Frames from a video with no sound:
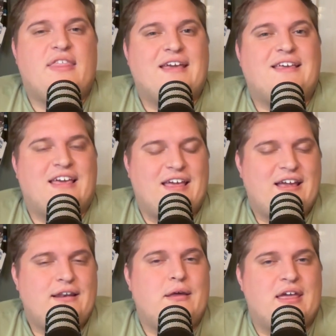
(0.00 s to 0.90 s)
that
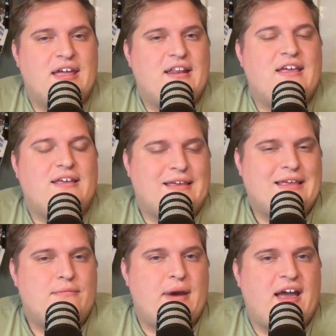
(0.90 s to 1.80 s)
can hit a
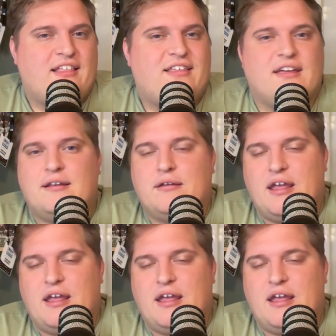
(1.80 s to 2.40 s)
key basket,